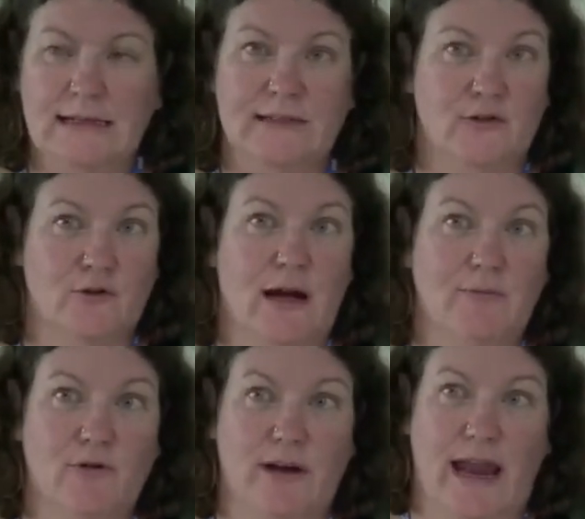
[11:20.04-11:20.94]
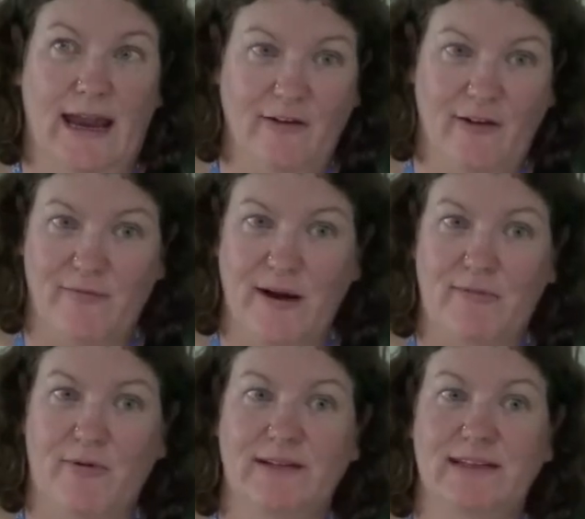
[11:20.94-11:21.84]
So to come to an end of my
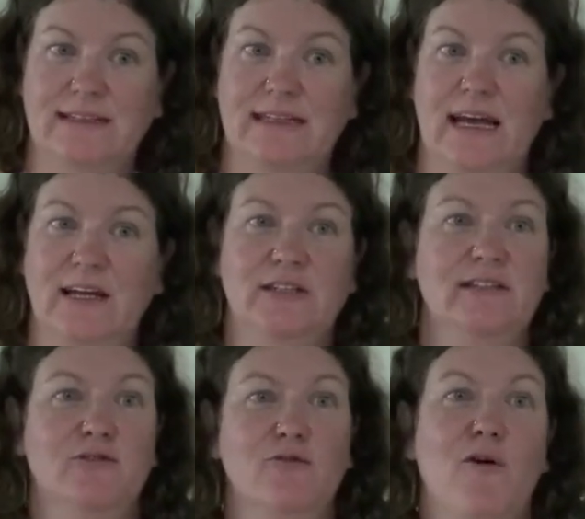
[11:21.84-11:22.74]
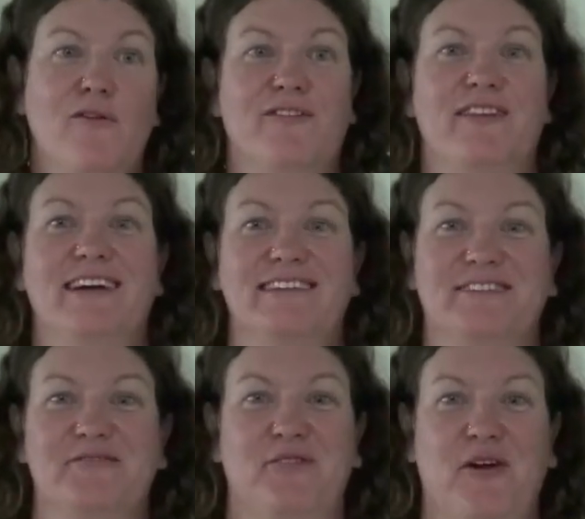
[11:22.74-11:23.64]
presentation, two more
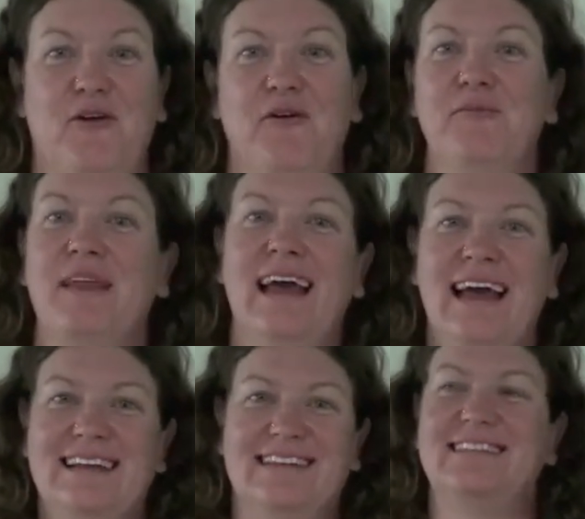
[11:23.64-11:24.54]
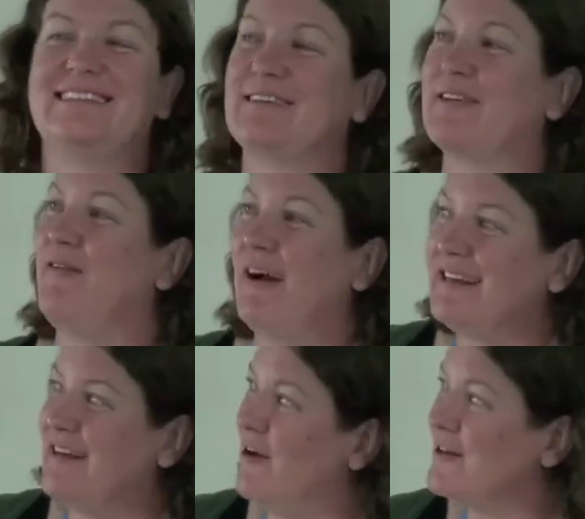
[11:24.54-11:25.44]
slides to follow. This is
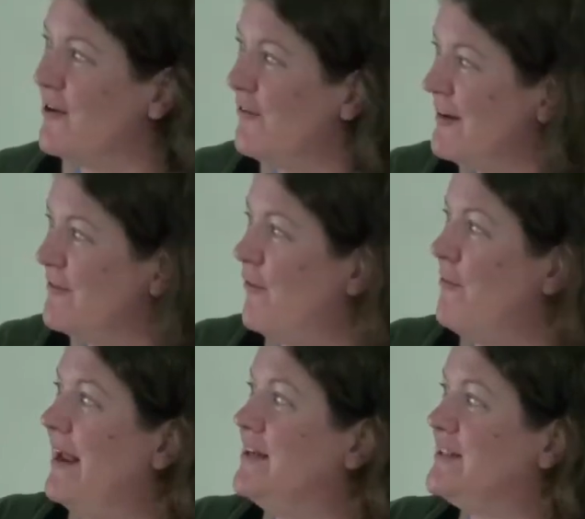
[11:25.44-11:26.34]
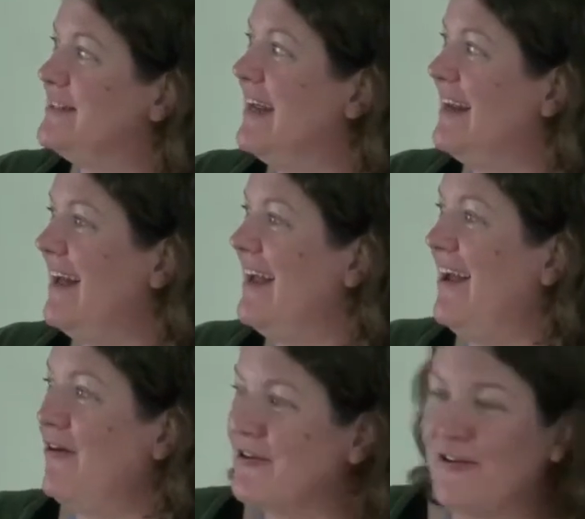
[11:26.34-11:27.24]
quite a lot of information and I
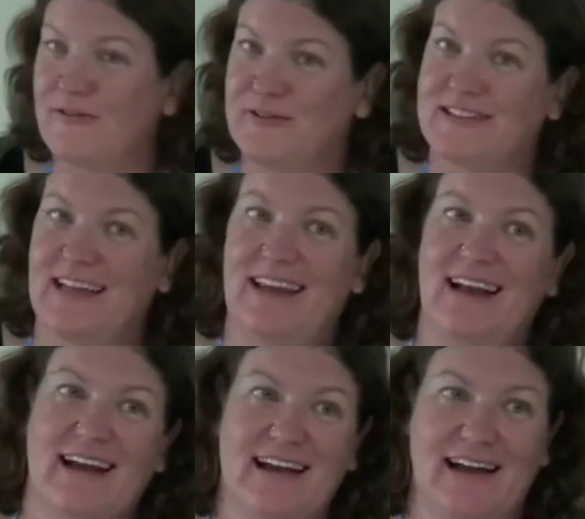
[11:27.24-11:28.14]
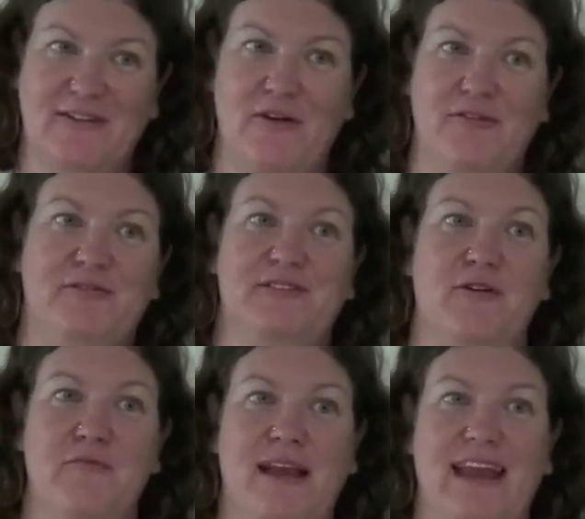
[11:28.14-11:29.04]
also have to say that I cut off
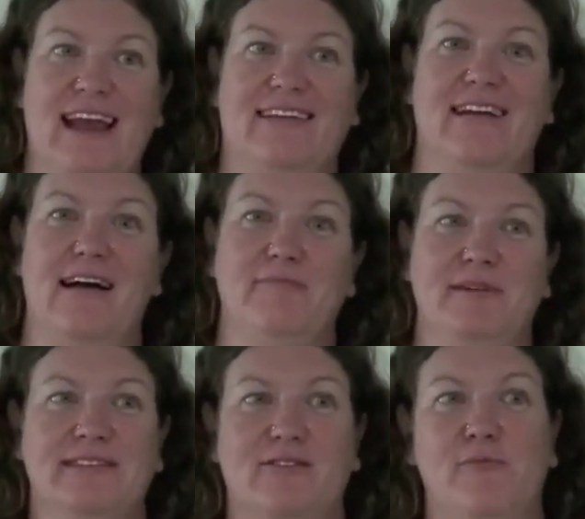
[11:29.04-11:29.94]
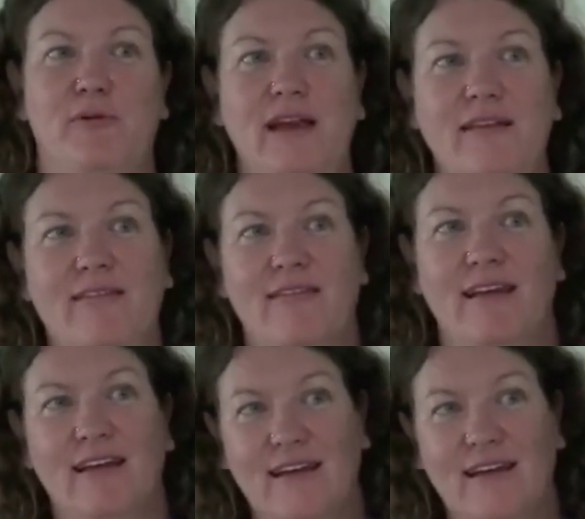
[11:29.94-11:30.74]
so many examples. So please